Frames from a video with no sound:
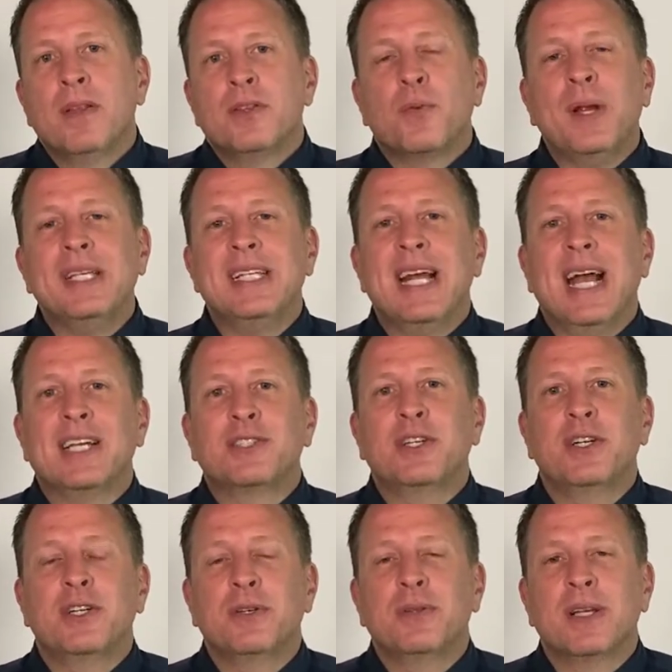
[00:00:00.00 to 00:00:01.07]
The reason I ask you
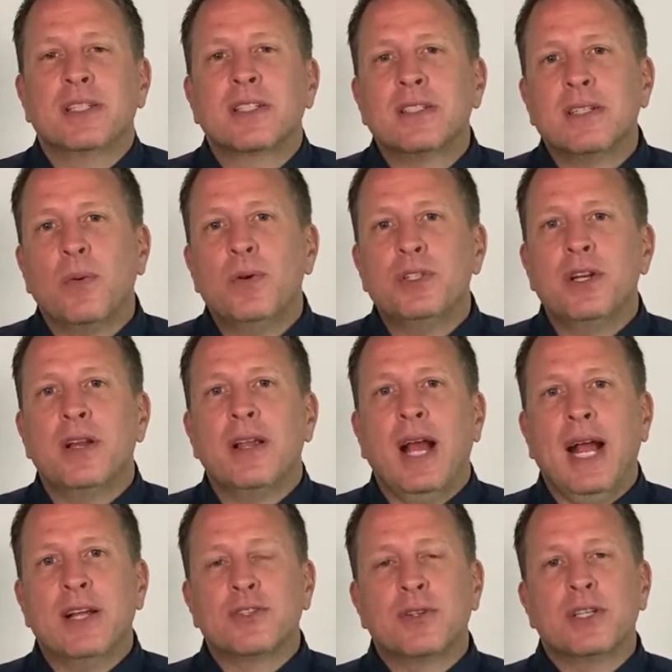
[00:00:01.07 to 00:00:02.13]
to do this is because I want you to
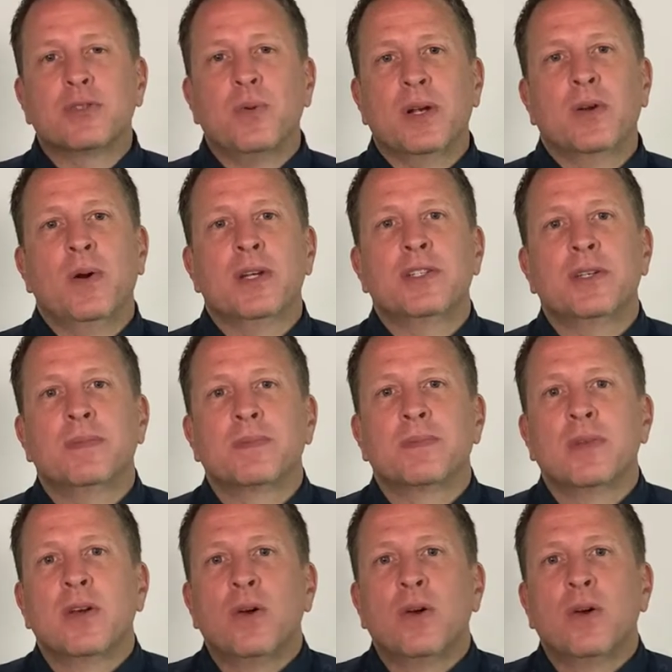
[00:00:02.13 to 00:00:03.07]
answer this one question.